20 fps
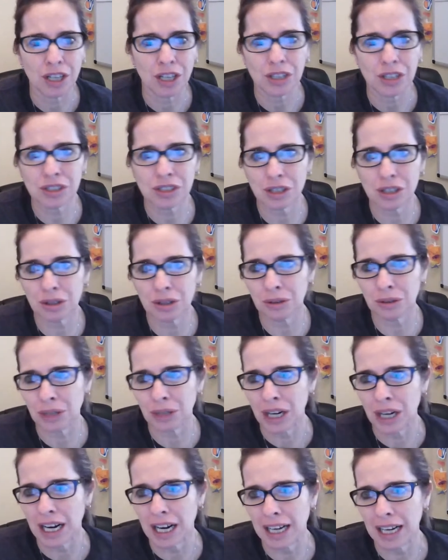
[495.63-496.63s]

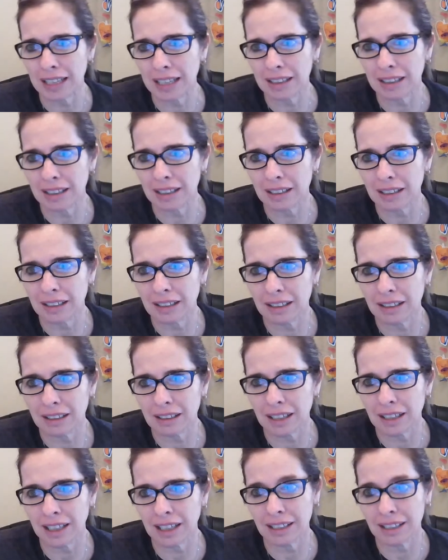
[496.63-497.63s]
So I
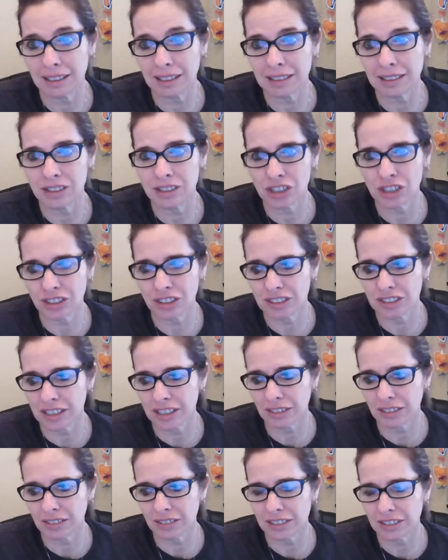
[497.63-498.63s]
didn't share the
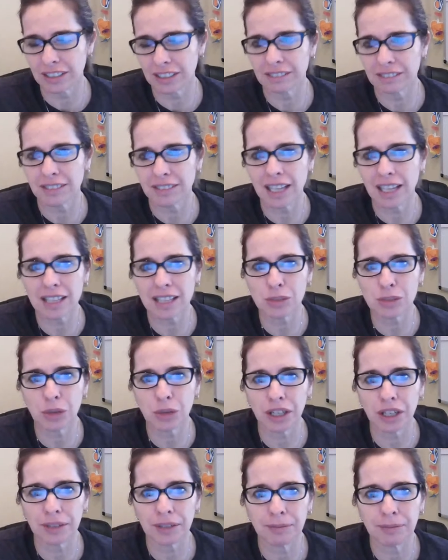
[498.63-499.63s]
sound over there. That's
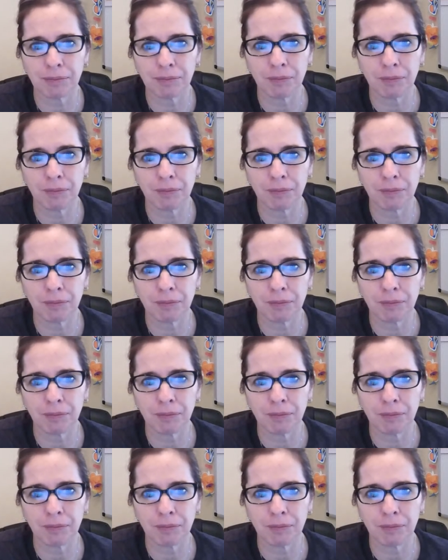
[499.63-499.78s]
why.